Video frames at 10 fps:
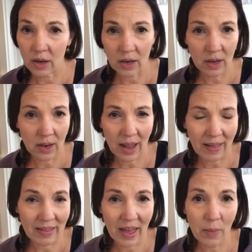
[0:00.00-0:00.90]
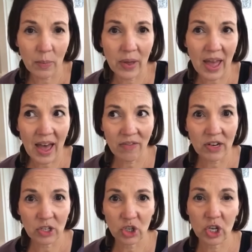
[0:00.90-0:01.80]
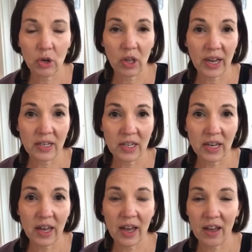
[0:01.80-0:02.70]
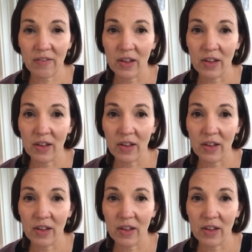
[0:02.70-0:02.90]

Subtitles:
not like that, but having a general idea of